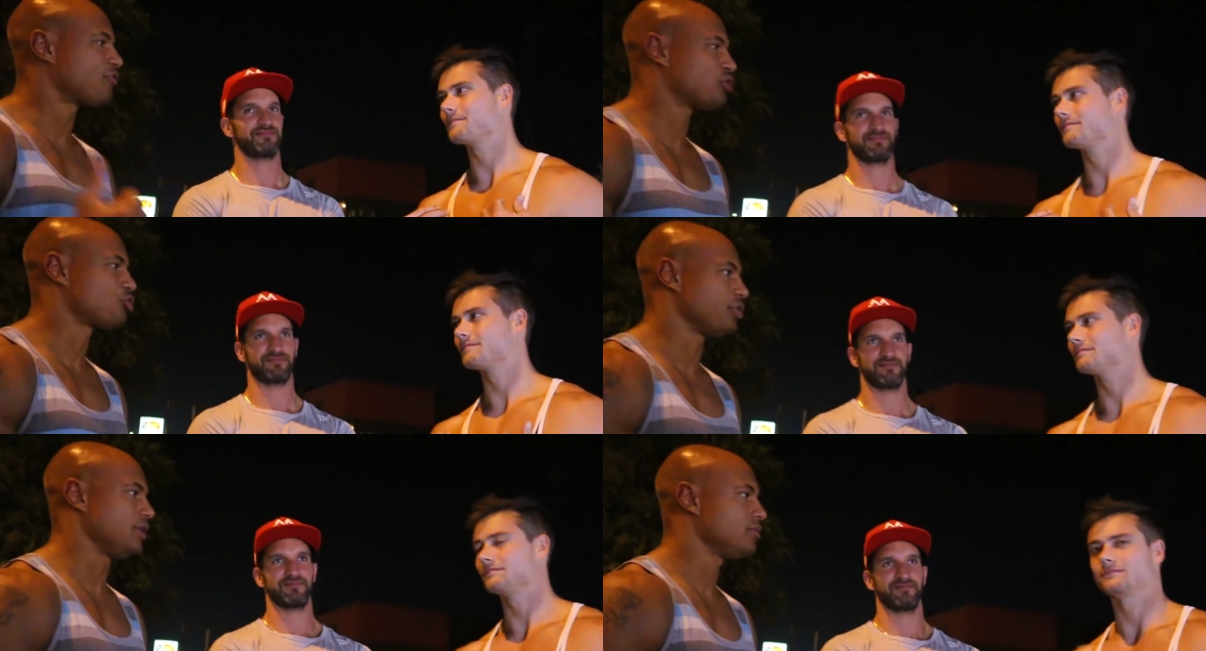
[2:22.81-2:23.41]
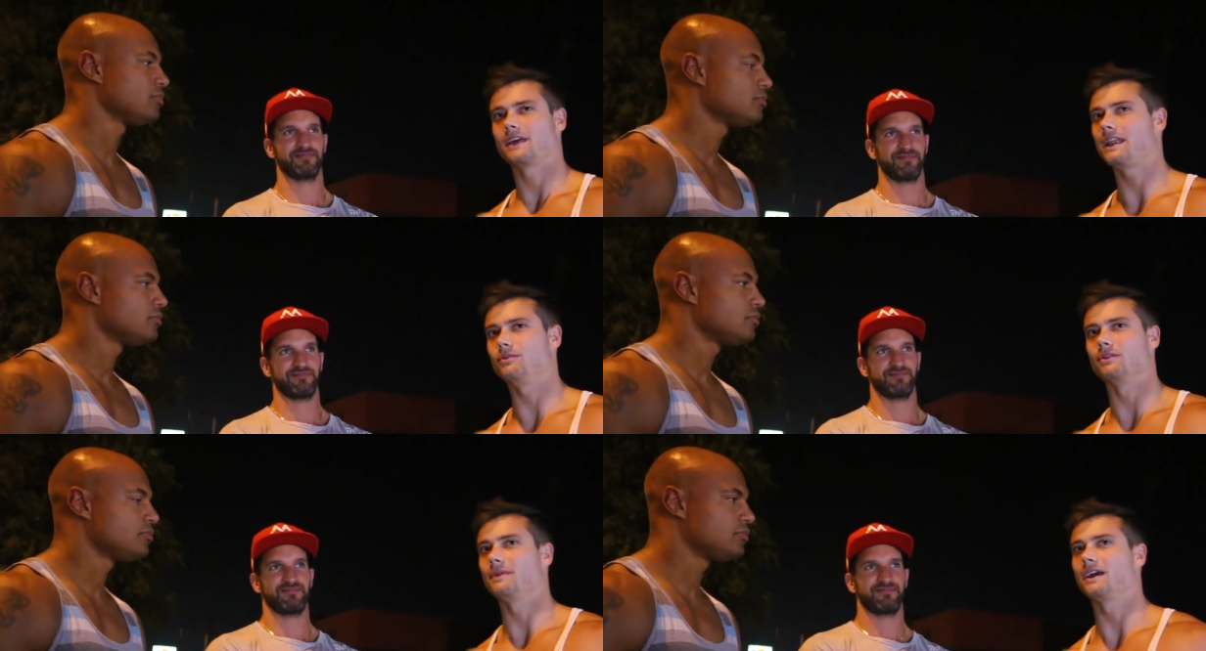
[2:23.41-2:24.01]
Speaker 1: off the street
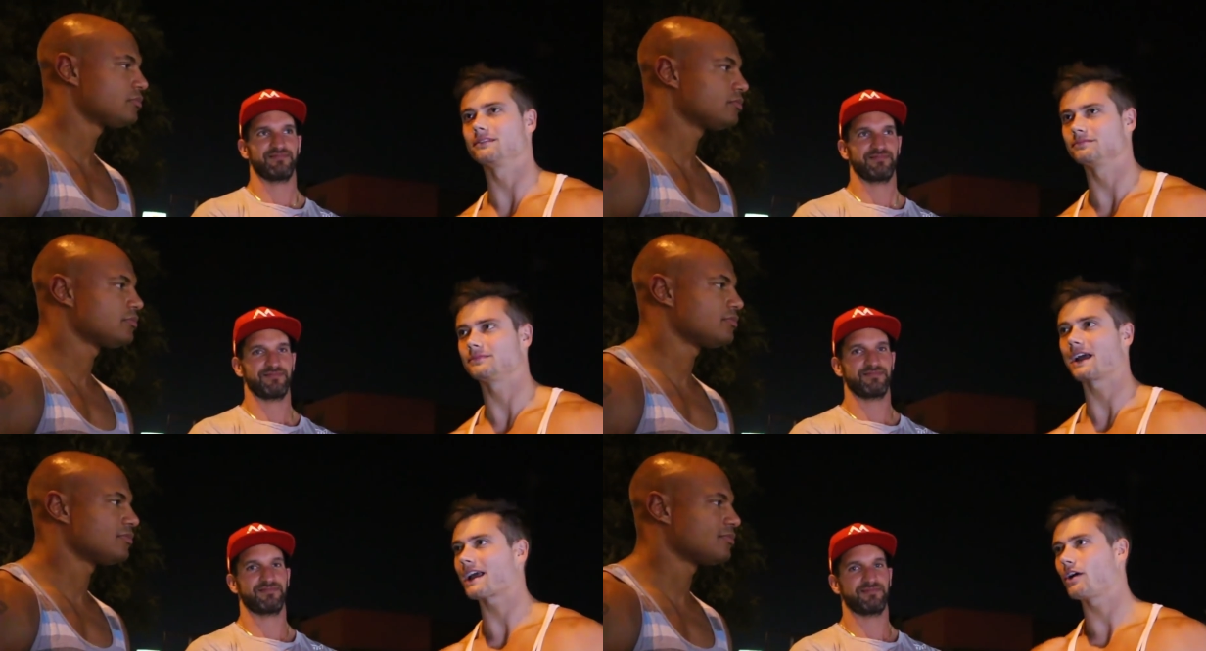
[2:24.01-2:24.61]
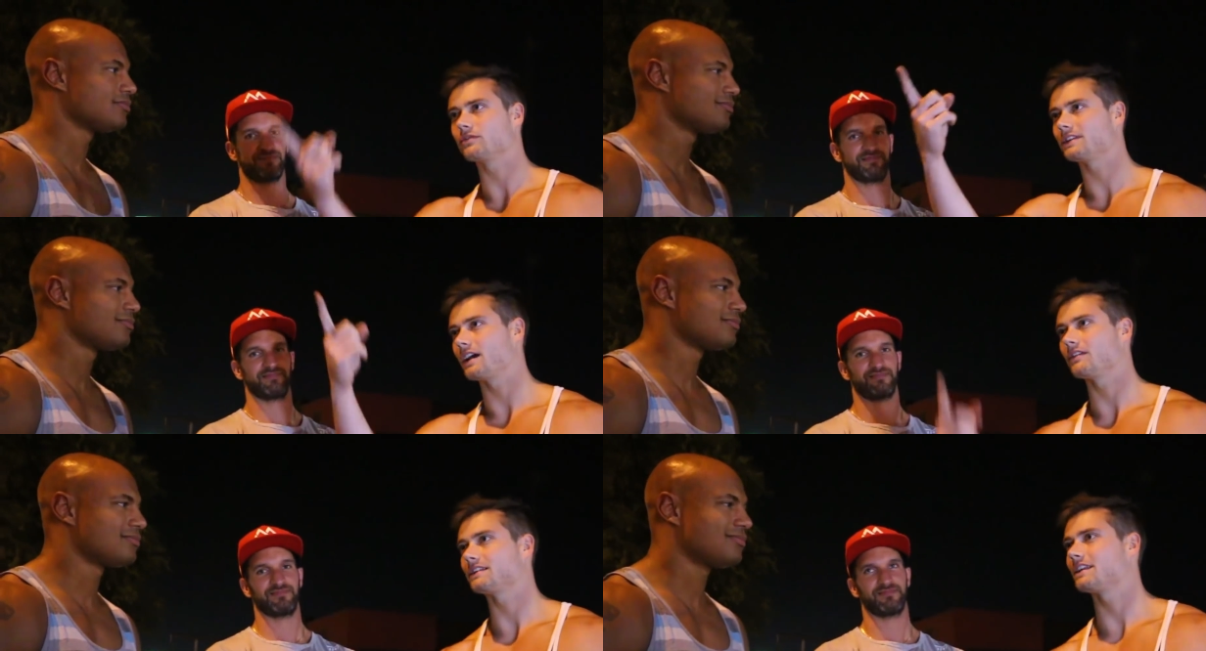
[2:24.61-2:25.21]
anyone, man. That guy over
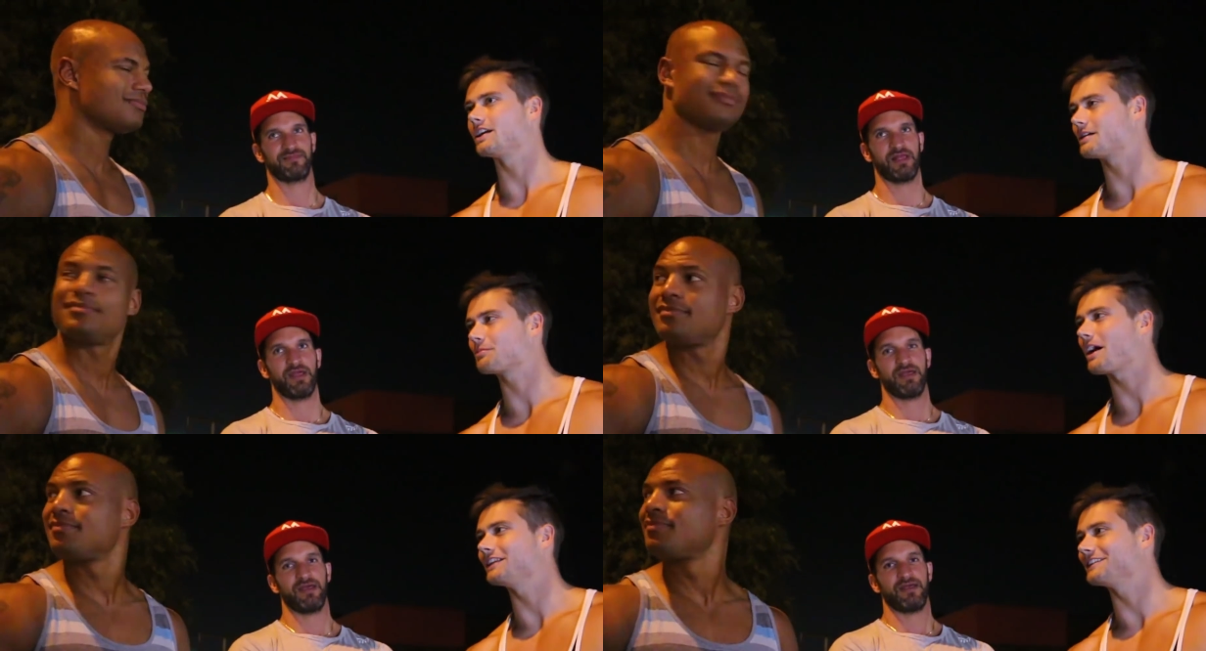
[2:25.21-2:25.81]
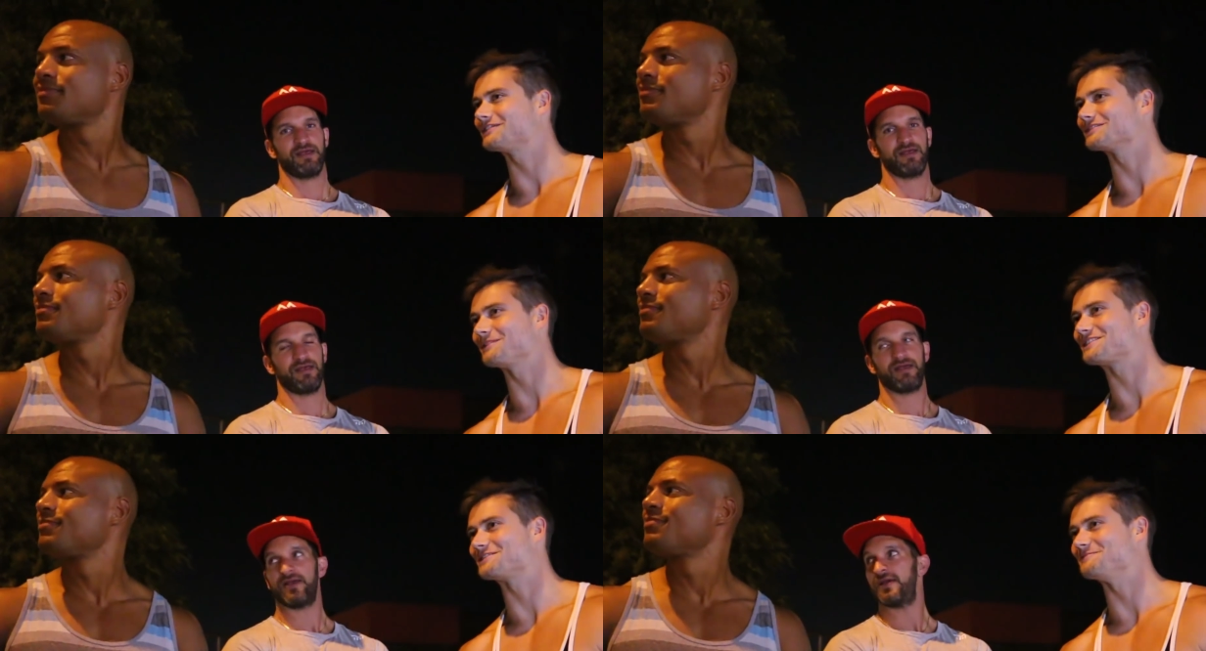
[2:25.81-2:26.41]
there, right there, he probably lifts as
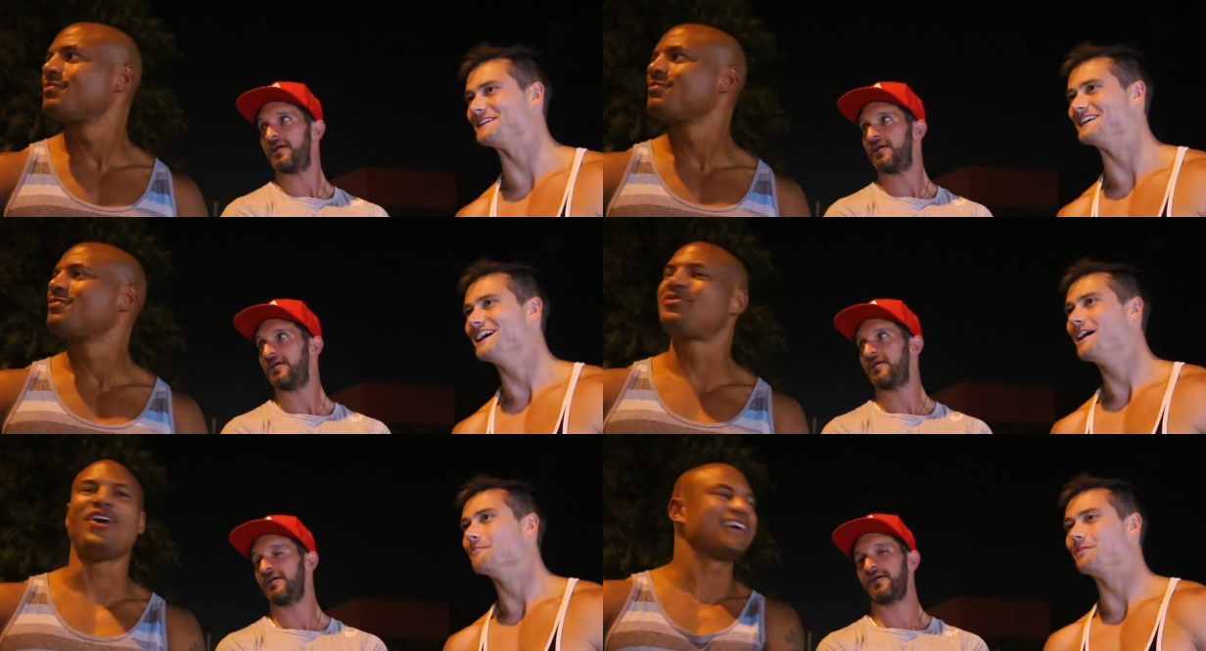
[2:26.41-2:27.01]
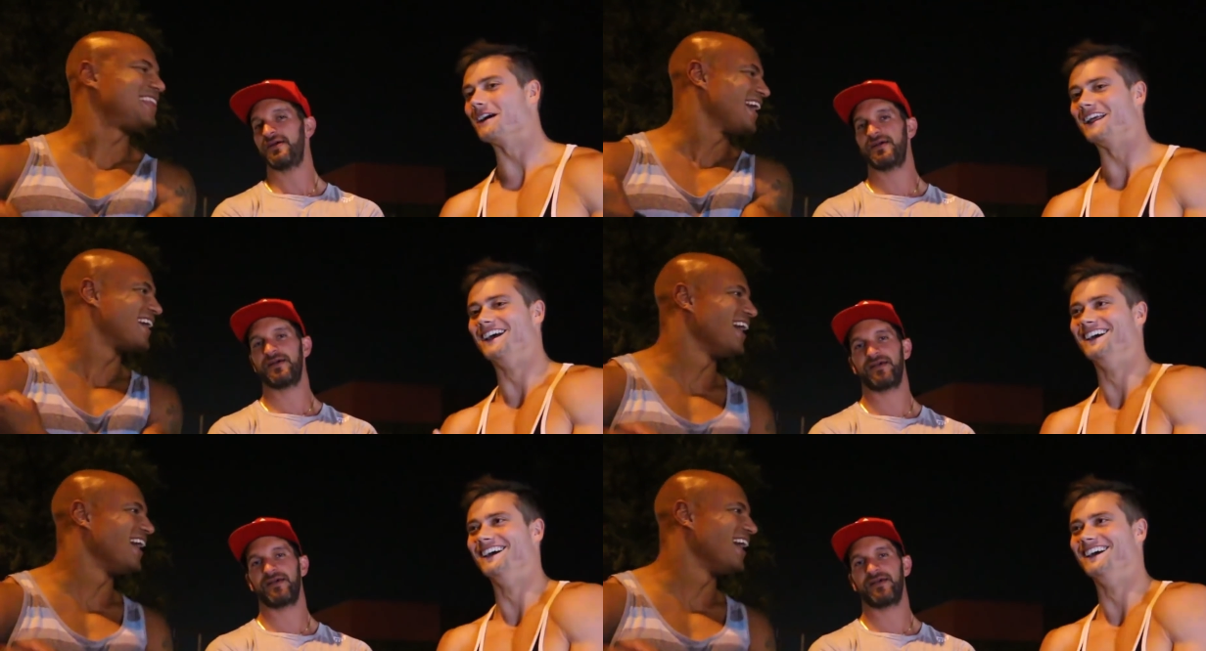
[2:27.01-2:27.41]
much as me. Fuck but, that